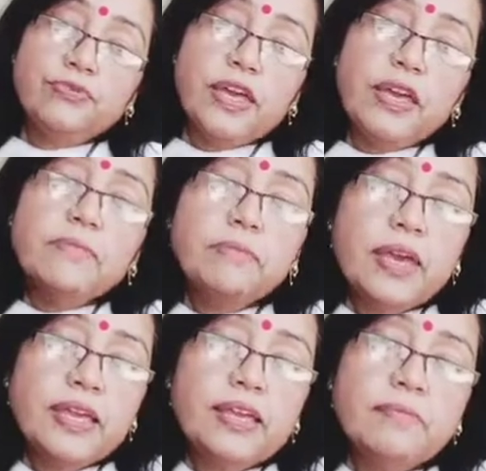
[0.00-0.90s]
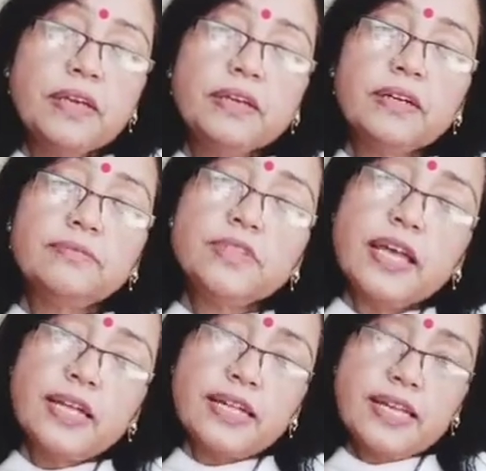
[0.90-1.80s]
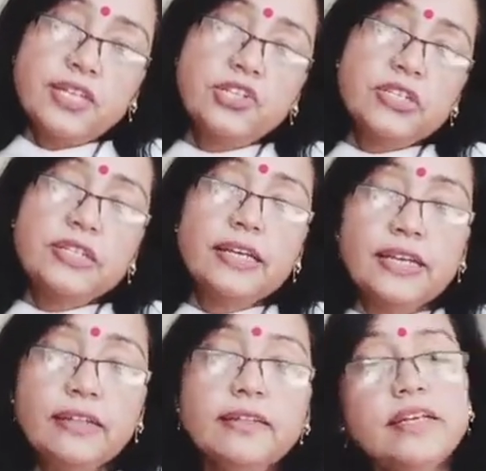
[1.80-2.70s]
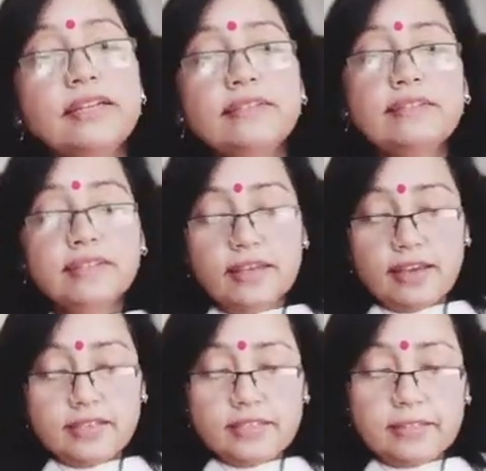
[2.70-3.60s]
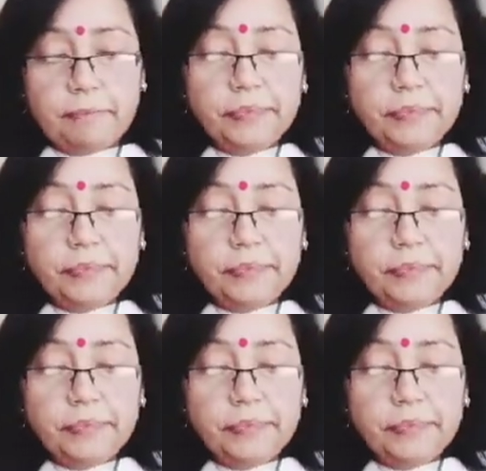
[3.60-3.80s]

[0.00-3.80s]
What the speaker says: way Maggie becomes an angel in disguise.